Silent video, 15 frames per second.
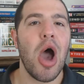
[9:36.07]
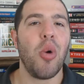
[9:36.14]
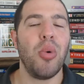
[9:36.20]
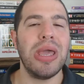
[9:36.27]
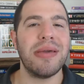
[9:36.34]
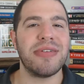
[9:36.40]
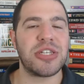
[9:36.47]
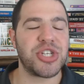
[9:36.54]

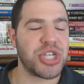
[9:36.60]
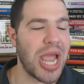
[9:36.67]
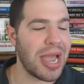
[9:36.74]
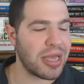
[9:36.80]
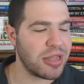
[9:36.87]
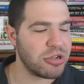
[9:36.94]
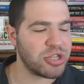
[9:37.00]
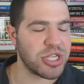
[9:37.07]
We have a
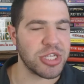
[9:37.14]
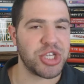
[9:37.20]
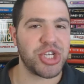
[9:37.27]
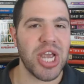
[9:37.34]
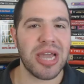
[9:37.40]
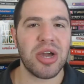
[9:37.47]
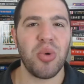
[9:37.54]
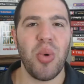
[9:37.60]
check. There's a
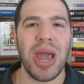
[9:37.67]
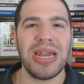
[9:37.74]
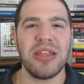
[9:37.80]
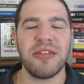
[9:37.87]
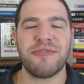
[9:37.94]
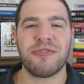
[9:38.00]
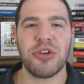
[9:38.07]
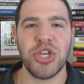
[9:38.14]
check
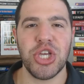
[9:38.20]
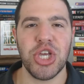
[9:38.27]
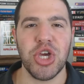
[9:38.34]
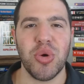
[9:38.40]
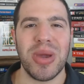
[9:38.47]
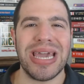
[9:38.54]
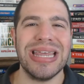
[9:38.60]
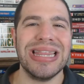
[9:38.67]
waiting for
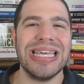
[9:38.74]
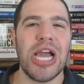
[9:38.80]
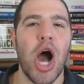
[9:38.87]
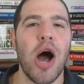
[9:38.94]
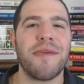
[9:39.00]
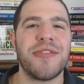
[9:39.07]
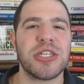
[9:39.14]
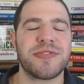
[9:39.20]
you in the
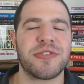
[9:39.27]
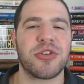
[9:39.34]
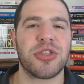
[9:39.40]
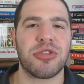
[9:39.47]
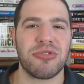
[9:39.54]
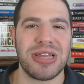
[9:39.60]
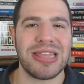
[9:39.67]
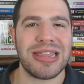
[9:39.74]
office for
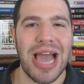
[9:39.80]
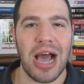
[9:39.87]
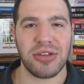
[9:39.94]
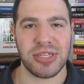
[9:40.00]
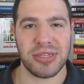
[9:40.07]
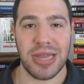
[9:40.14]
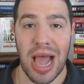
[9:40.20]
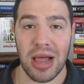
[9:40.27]

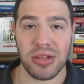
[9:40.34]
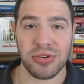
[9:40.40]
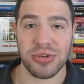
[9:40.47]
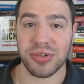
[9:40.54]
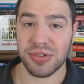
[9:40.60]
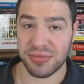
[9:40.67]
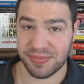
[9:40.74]
$3,000.